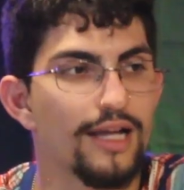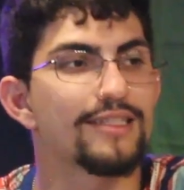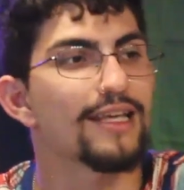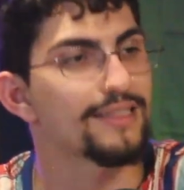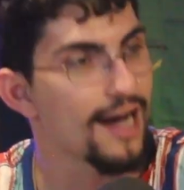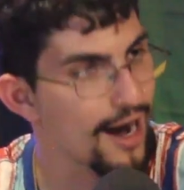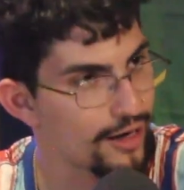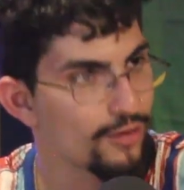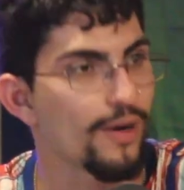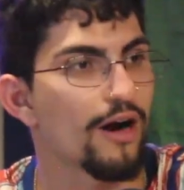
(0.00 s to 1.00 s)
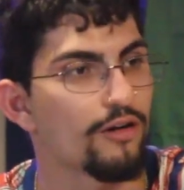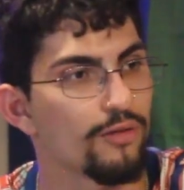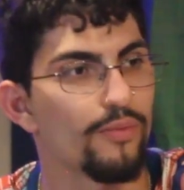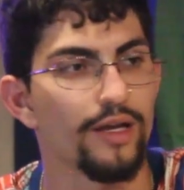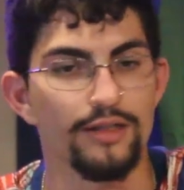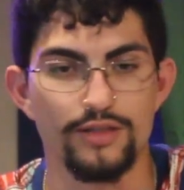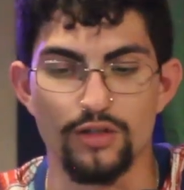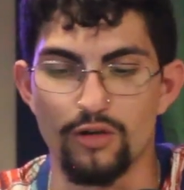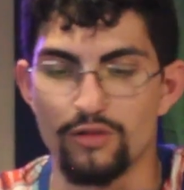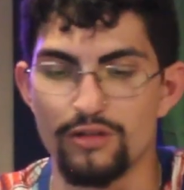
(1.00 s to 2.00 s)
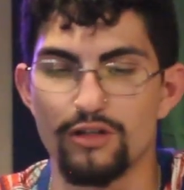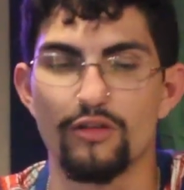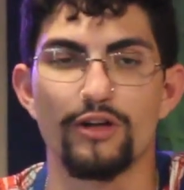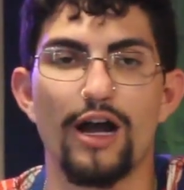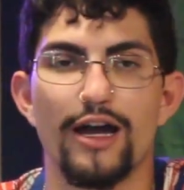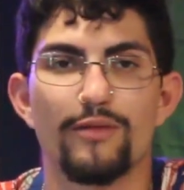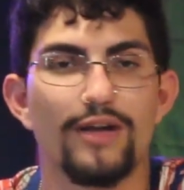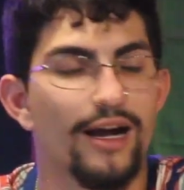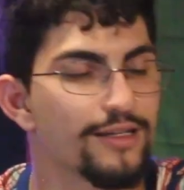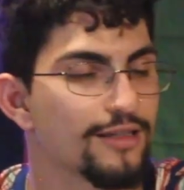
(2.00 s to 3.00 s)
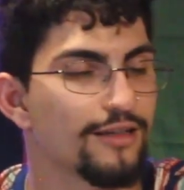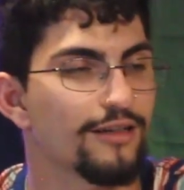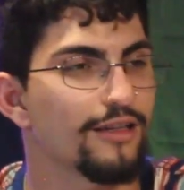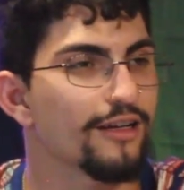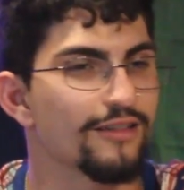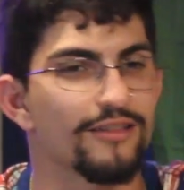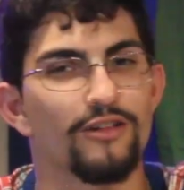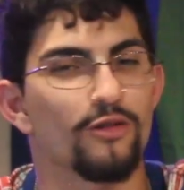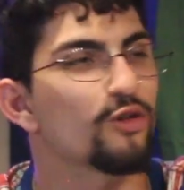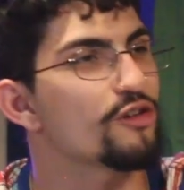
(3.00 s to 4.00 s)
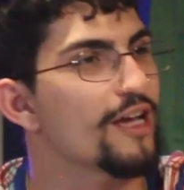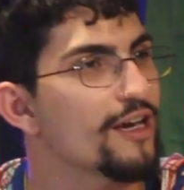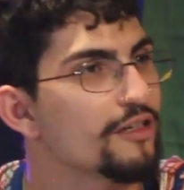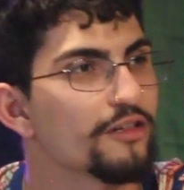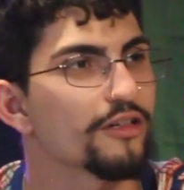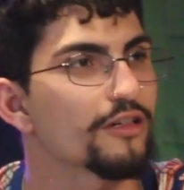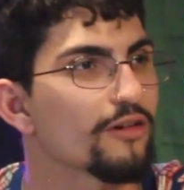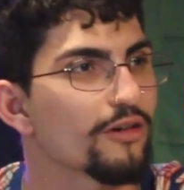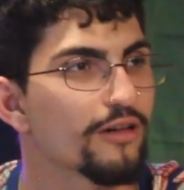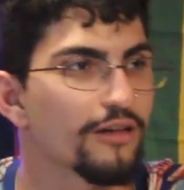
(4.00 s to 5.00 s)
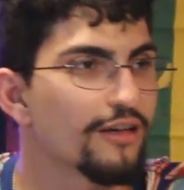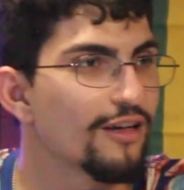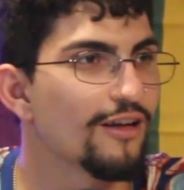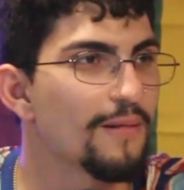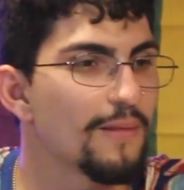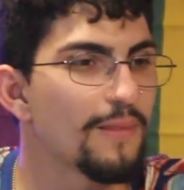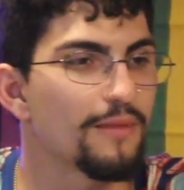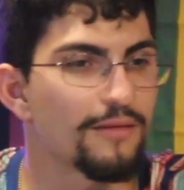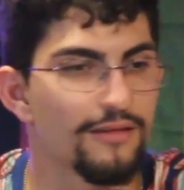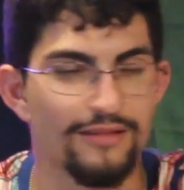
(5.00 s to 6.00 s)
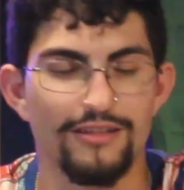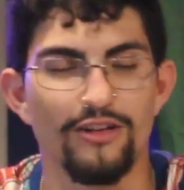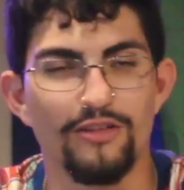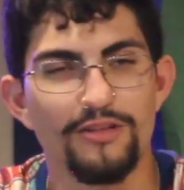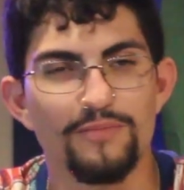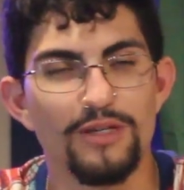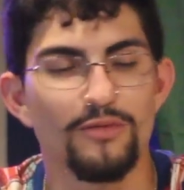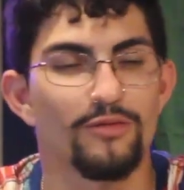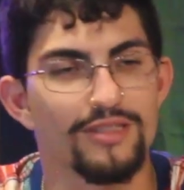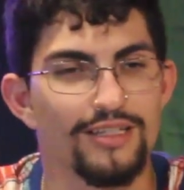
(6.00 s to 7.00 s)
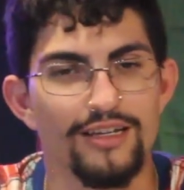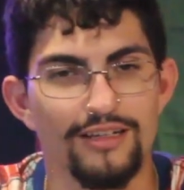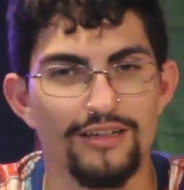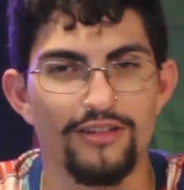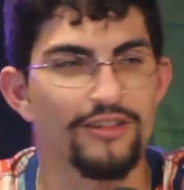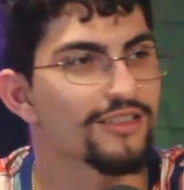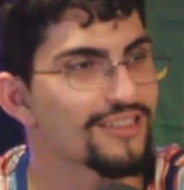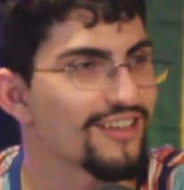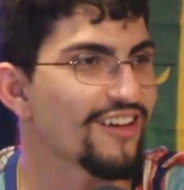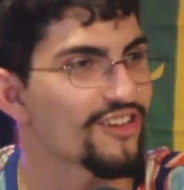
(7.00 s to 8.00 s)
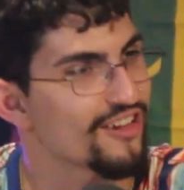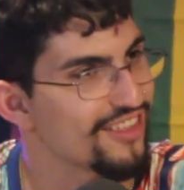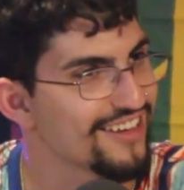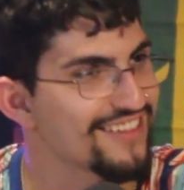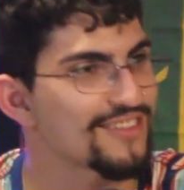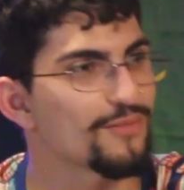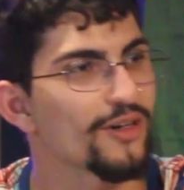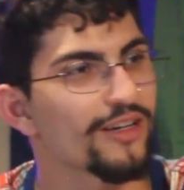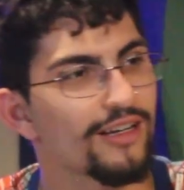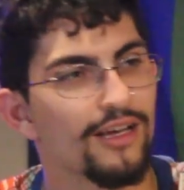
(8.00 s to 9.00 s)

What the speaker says: It's higher power based. So I had guys in there that creator, or people would say other things, but